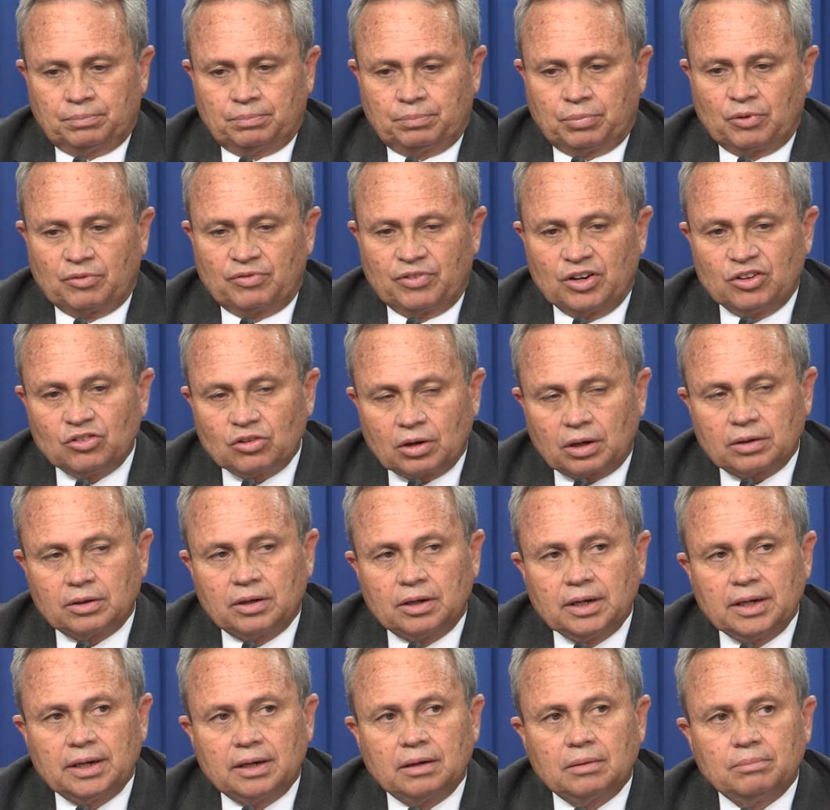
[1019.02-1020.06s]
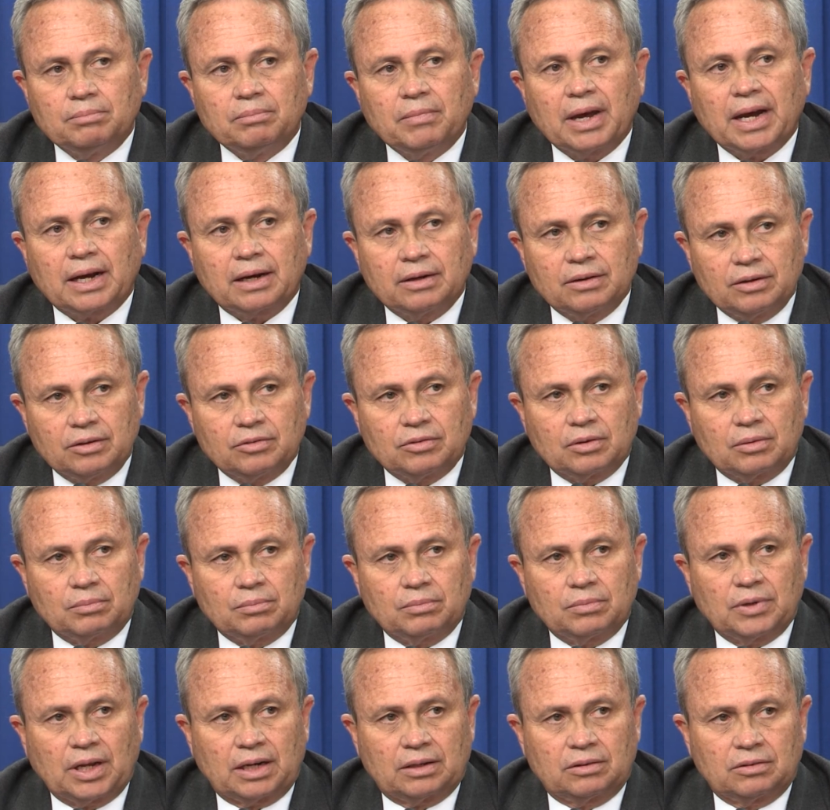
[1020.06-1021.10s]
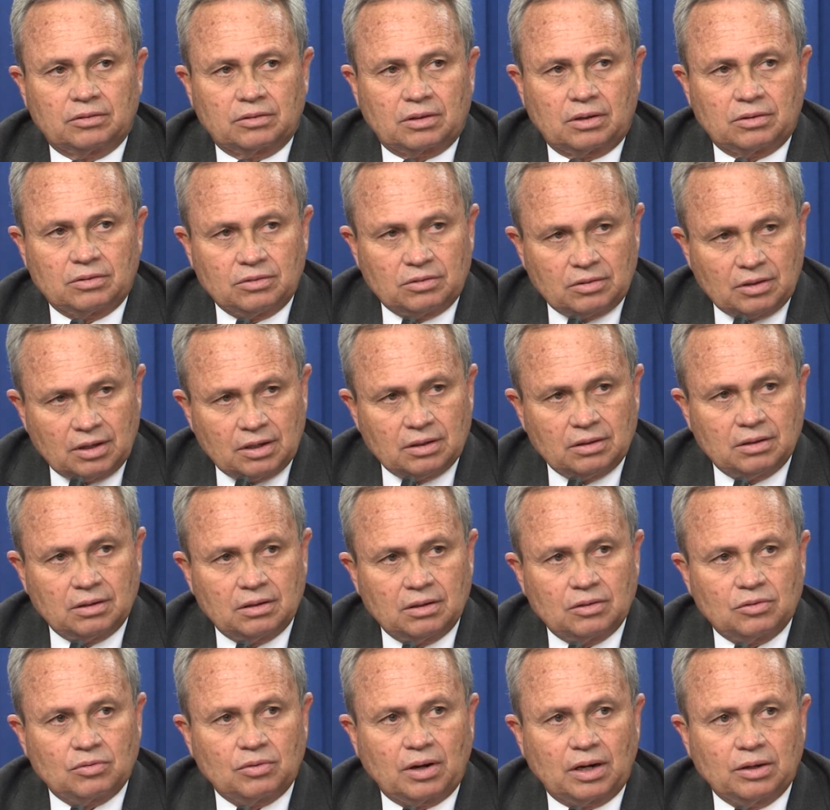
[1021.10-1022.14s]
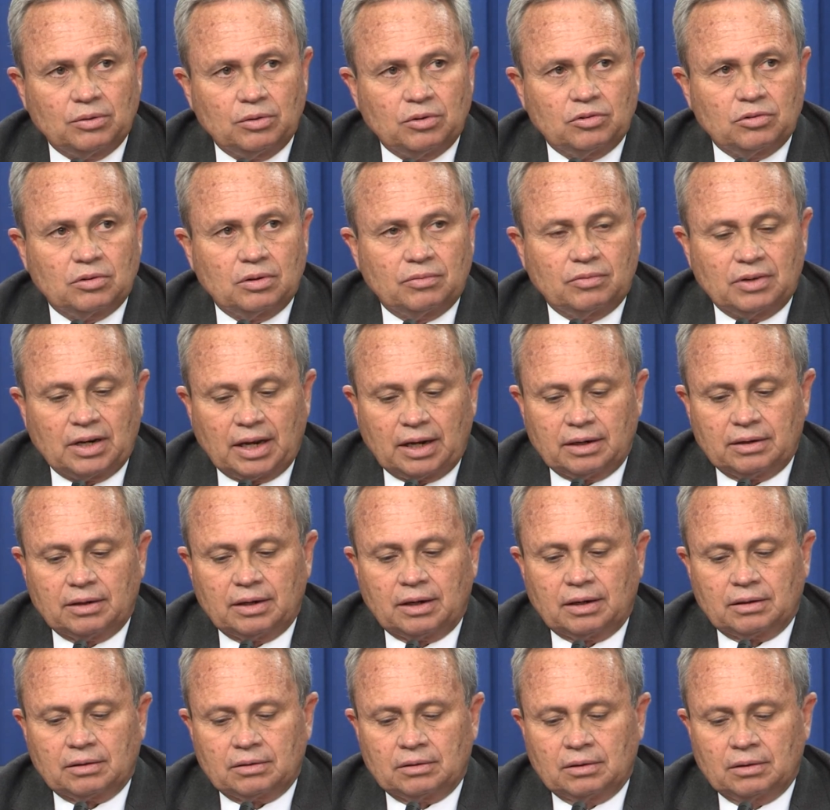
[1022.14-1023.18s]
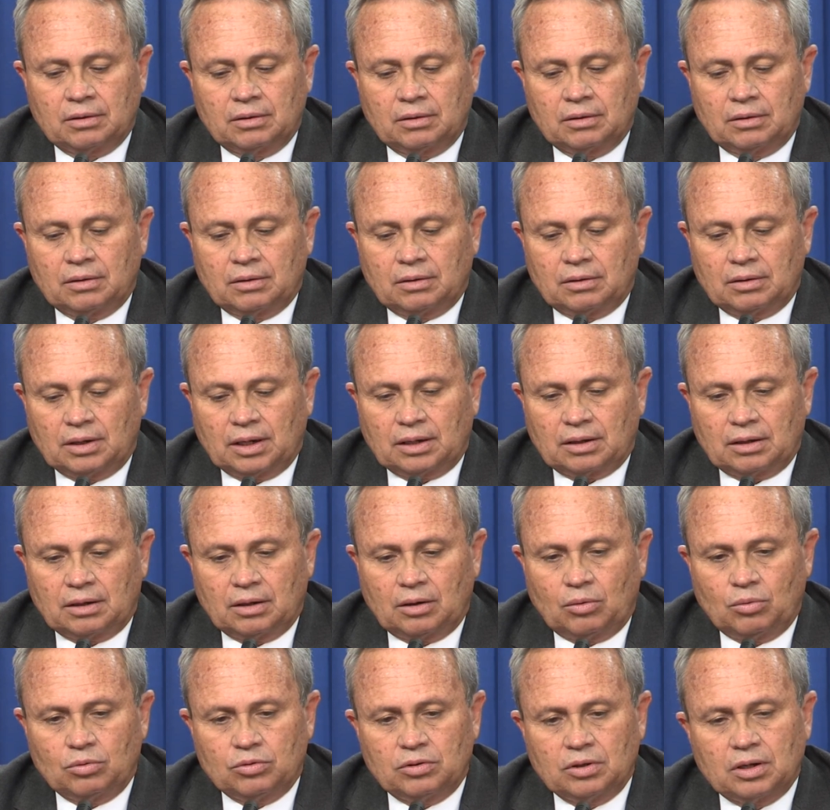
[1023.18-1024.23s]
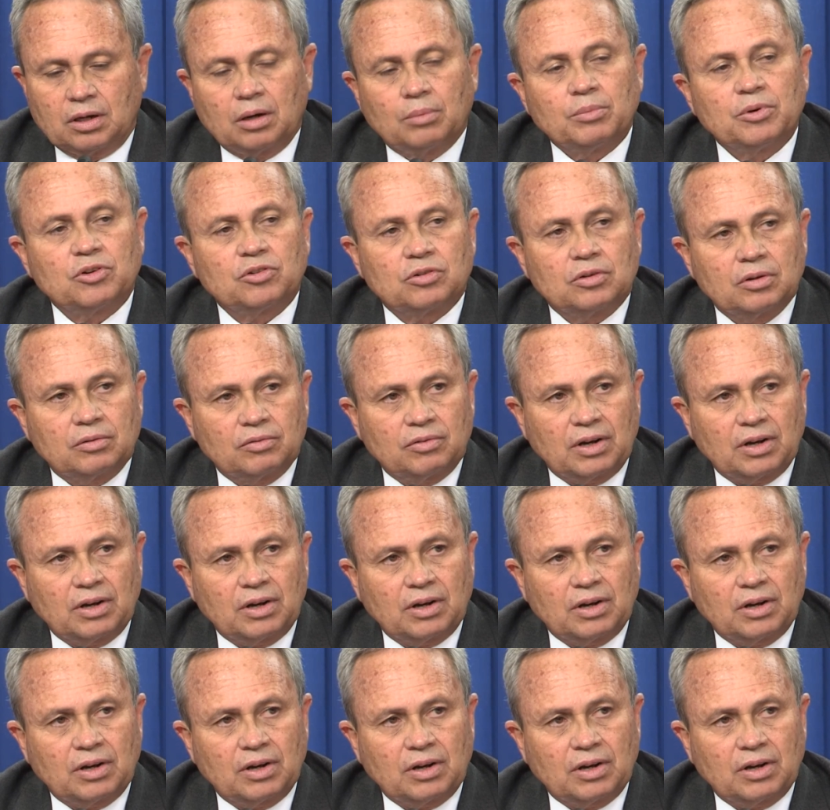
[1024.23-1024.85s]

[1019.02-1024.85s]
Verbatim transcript: provision, the legal mechanism that is contained in this Valuation of Land Act that allows the Commission of